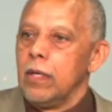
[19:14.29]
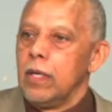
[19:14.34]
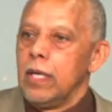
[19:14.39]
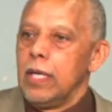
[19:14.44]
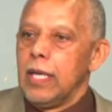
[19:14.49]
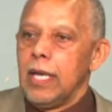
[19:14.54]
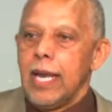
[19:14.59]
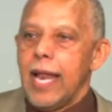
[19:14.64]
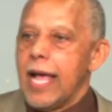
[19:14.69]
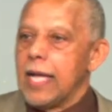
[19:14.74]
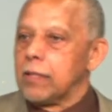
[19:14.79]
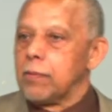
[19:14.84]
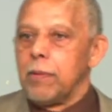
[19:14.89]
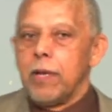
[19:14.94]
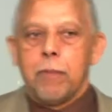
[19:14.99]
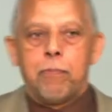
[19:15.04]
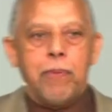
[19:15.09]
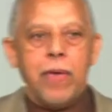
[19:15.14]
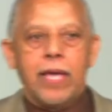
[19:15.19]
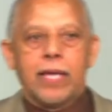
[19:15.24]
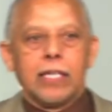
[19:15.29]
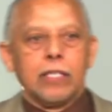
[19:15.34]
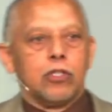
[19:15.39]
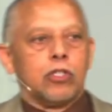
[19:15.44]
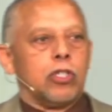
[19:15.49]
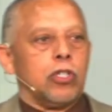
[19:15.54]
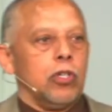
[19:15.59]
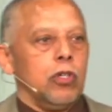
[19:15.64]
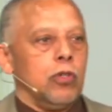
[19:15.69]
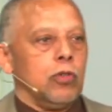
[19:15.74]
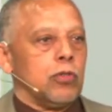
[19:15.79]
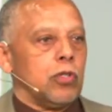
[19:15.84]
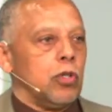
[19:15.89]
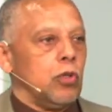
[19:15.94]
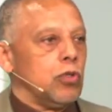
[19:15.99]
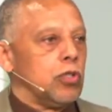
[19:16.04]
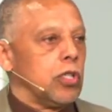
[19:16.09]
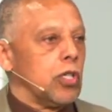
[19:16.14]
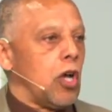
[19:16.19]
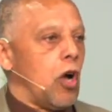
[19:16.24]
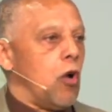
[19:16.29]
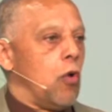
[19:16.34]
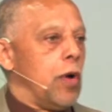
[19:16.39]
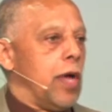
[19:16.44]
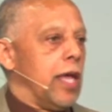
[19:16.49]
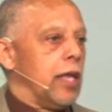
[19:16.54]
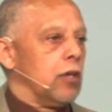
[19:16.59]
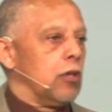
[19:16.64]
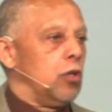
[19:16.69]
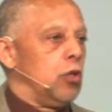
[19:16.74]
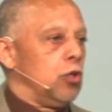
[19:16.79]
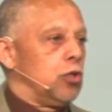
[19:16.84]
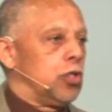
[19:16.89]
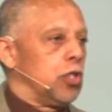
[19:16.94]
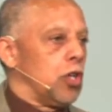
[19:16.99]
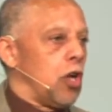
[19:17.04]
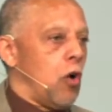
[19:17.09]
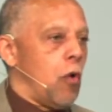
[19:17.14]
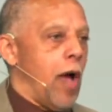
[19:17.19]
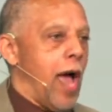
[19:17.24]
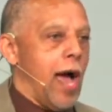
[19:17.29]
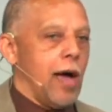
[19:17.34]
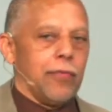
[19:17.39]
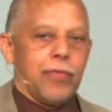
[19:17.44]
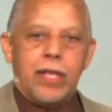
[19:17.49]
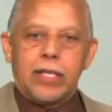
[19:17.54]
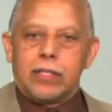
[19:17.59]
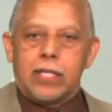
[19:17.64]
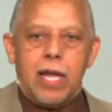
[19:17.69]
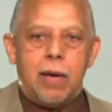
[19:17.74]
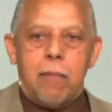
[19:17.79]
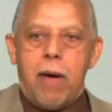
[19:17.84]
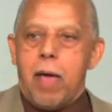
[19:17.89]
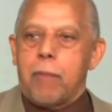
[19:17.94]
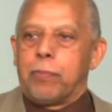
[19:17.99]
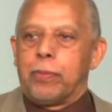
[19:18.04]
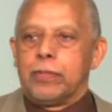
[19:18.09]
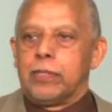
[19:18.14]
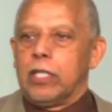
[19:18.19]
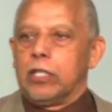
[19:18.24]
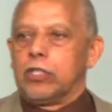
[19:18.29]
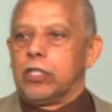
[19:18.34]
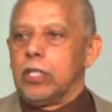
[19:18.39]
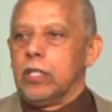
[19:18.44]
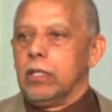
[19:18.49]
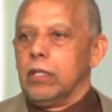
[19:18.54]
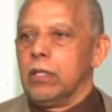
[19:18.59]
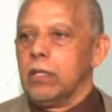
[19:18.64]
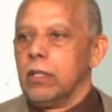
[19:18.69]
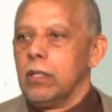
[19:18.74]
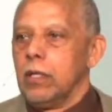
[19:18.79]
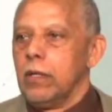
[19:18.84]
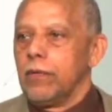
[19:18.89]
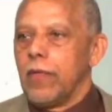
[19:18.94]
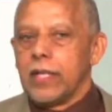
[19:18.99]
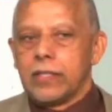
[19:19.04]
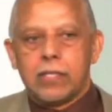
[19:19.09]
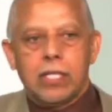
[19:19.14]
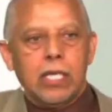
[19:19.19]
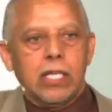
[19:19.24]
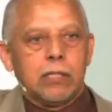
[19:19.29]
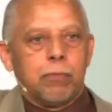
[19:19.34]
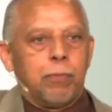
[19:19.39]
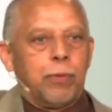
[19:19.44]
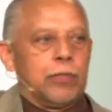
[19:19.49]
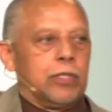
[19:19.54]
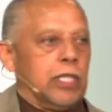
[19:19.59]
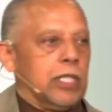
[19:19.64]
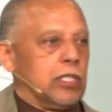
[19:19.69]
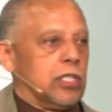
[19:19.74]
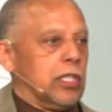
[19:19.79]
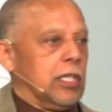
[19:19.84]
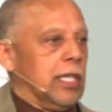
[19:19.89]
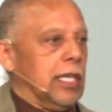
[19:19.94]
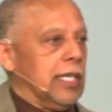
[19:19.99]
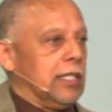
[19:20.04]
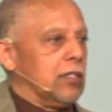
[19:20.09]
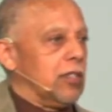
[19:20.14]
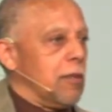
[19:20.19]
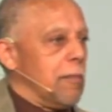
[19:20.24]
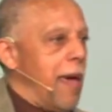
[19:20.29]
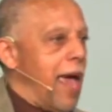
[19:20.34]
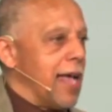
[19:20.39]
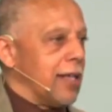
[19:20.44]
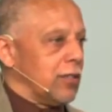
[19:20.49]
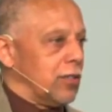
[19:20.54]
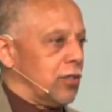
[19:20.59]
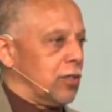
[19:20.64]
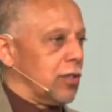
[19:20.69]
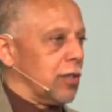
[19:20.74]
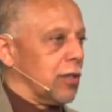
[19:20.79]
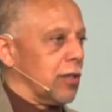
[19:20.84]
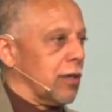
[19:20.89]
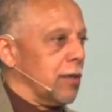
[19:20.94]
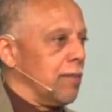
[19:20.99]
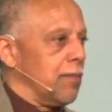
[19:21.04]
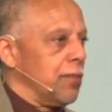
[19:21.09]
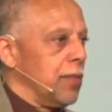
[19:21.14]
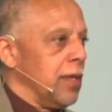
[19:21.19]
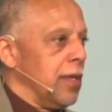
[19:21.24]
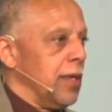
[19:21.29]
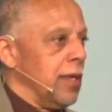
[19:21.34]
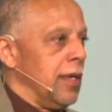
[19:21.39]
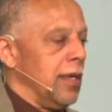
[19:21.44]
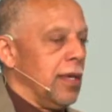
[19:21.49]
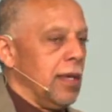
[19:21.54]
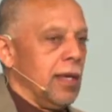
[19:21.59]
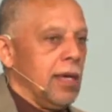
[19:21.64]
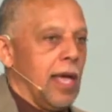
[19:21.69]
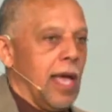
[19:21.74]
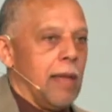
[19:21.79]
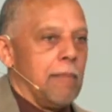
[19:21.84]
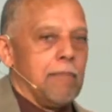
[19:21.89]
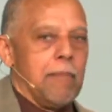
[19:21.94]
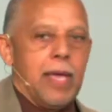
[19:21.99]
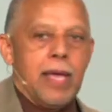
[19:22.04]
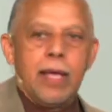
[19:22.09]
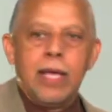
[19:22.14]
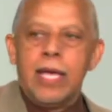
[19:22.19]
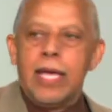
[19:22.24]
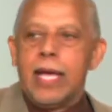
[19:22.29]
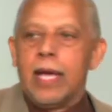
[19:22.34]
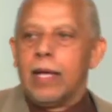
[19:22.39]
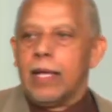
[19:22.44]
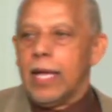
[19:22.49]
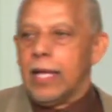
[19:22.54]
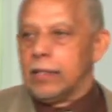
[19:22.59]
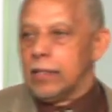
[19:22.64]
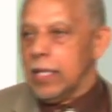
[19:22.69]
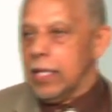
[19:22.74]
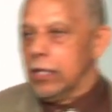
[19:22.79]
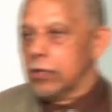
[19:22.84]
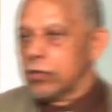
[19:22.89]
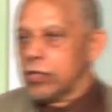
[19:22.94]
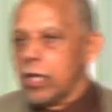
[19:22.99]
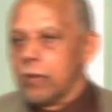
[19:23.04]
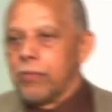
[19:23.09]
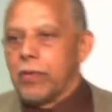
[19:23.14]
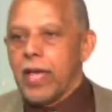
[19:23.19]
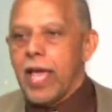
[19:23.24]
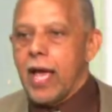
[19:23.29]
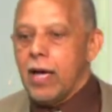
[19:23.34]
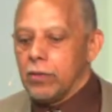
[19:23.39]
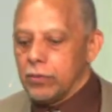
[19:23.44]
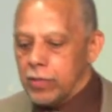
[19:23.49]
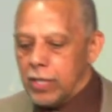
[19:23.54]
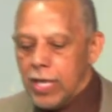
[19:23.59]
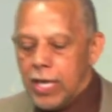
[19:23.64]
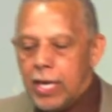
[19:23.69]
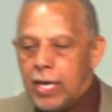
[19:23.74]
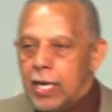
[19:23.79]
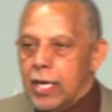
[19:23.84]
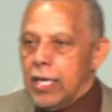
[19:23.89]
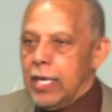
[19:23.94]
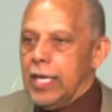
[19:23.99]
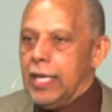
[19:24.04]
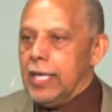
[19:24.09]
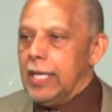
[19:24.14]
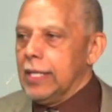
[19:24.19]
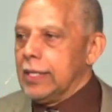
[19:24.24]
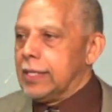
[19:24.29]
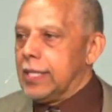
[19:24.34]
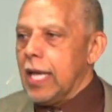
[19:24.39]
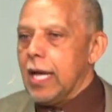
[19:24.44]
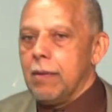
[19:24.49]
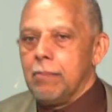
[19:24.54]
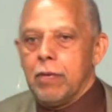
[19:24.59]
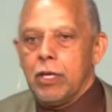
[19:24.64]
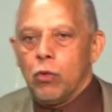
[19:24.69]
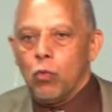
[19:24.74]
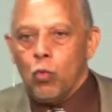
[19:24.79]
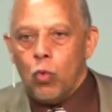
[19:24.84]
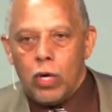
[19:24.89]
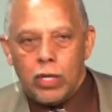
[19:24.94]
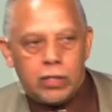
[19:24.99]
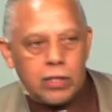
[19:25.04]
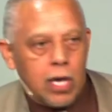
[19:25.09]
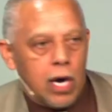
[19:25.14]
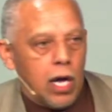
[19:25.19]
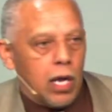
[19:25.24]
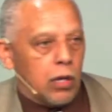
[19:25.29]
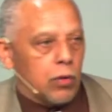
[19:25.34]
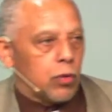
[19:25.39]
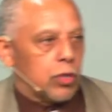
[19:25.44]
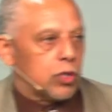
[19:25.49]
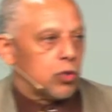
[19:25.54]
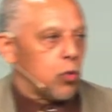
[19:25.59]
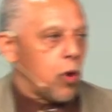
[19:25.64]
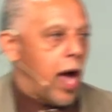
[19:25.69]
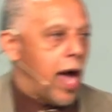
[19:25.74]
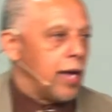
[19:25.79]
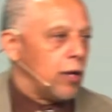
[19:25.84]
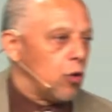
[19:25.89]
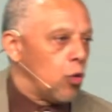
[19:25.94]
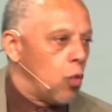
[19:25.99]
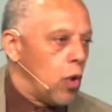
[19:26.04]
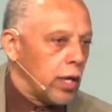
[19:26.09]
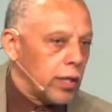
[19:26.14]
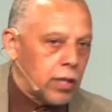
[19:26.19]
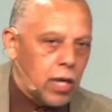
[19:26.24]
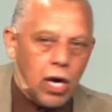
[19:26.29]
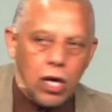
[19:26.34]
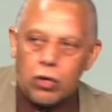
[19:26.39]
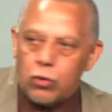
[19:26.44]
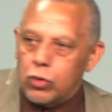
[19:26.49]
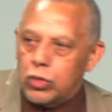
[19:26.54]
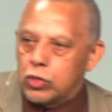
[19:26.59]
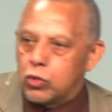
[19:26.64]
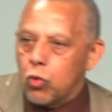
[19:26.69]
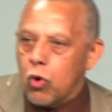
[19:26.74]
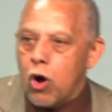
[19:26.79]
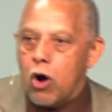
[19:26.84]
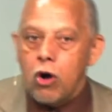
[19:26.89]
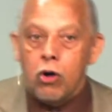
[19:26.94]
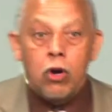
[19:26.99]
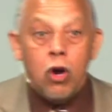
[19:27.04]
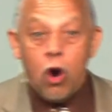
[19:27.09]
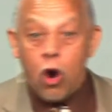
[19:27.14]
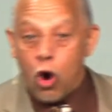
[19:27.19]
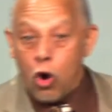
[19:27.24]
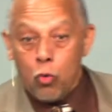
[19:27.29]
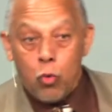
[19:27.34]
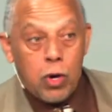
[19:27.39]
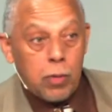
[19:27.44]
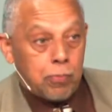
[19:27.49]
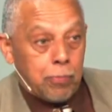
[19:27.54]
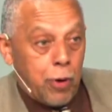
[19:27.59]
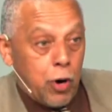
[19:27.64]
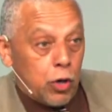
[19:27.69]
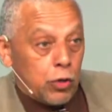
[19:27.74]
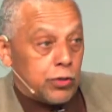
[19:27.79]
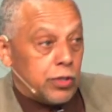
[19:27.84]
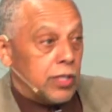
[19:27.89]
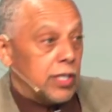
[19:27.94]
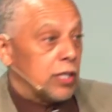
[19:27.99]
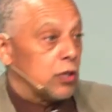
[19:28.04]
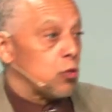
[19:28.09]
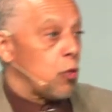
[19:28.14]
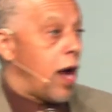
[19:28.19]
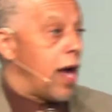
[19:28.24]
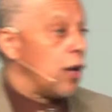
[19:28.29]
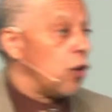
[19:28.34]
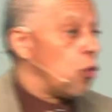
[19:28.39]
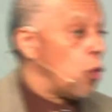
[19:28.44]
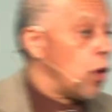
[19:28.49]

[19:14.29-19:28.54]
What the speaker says: He didn't ask me to pick and choose who should go in or who should go out. That's not my position. That's his position. He's the master. And here's something else. He didn't tell me what color is right or what color is wrong or what person is right or